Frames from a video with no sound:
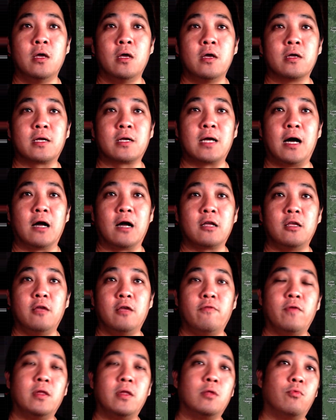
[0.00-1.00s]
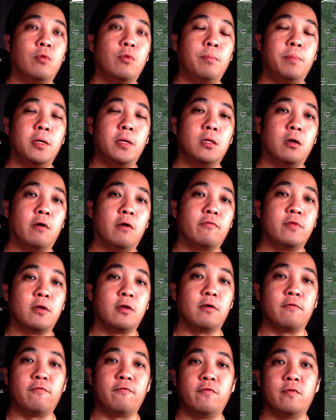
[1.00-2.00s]
Kharkiv in the repeat of
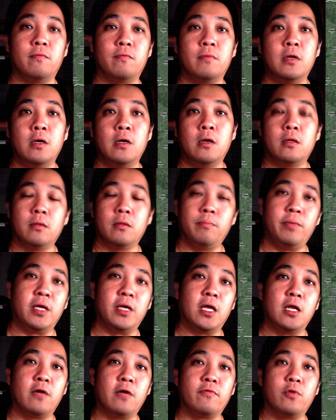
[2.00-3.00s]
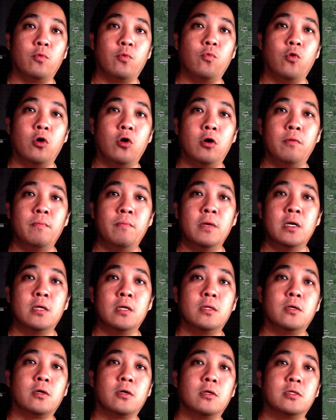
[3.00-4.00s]
the beginning of the war.
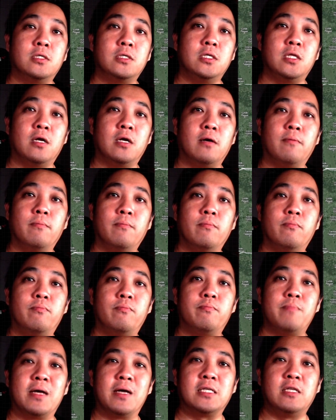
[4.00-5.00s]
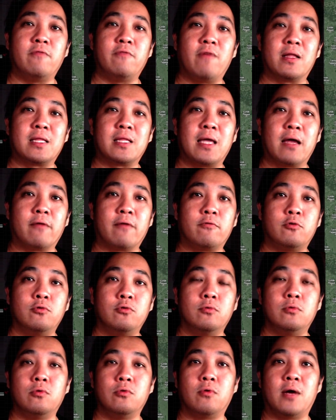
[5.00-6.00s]
They're going to see the massive attack
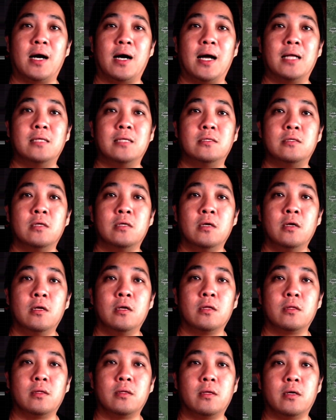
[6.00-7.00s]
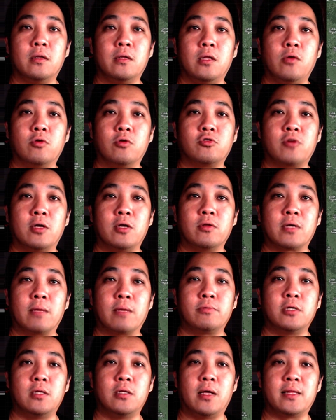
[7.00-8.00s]
through Luhansk. They will try to
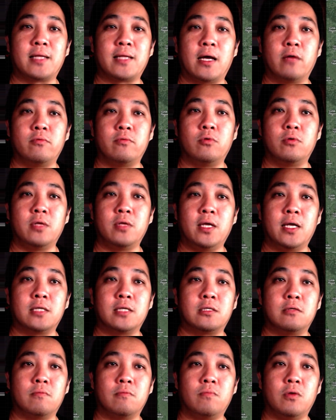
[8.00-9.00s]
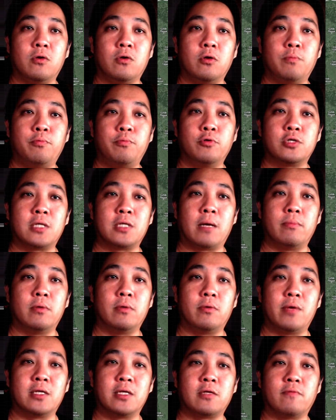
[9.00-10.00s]
capture the entire Donetsk. They're going to push up
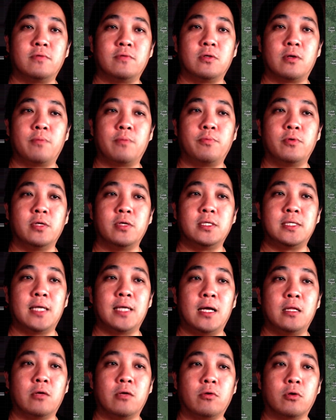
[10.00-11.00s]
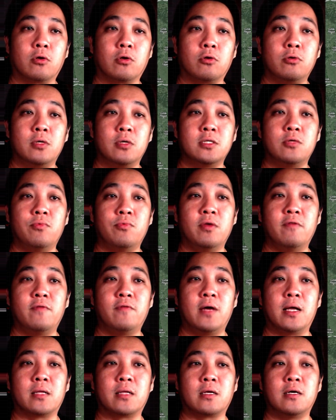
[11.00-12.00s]
the rest of Zaporizhzhia. They're going to cross the river
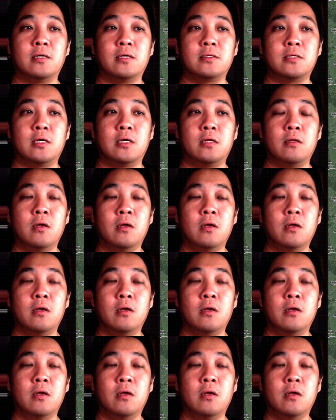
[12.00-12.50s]
at Kherson.